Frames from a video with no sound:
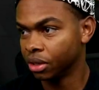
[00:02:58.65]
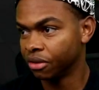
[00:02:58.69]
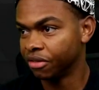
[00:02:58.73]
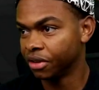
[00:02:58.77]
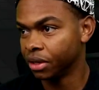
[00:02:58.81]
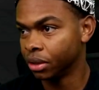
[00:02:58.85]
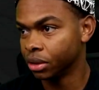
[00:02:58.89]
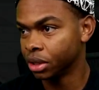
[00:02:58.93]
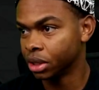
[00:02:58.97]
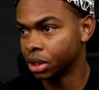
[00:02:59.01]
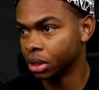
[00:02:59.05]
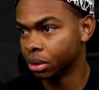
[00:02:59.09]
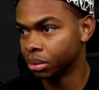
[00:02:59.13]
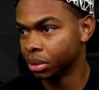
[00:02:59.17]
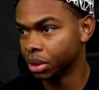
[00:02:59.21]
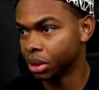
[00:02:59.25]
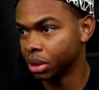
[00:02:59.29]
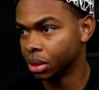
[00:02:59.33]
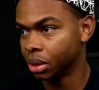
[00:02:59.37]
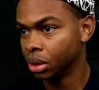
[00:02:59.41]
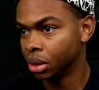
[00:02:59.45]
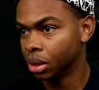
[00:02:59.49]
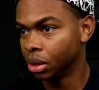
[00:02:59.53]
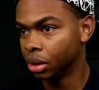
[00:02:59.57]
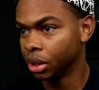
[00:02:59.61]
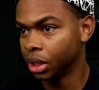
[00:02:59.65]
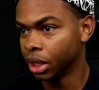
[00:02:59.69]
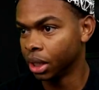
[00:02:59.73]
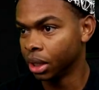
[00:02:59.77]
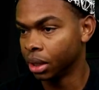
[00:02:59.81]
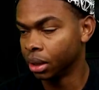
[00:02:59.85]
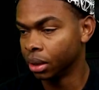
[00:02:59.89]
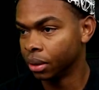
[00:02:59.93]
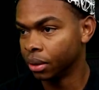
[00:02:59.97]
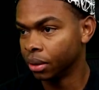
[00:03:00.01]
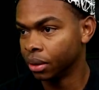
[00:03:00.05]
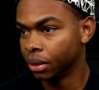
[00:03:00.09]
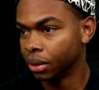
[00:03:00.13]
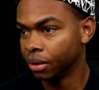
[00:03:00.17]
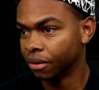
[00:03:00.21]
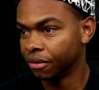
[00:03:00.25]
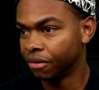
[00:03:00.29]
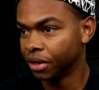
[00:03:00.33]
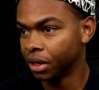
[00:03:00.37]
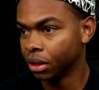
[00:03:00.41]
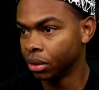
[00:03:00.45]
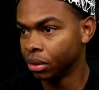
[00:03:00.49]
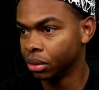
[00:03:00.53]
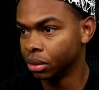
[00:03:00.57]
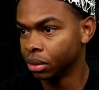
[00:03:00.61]
on. I found something. Okay,
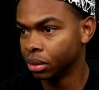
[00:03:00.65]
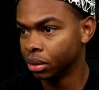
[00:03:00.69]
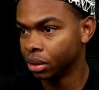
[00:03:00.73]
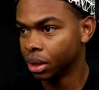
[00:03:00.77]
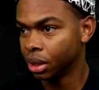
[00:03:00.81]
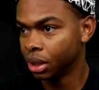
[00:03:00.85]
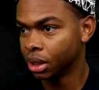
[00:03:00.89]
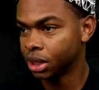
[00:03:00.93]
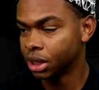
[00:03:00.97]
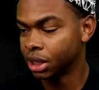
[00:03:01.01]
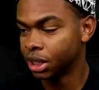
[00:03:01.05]
found a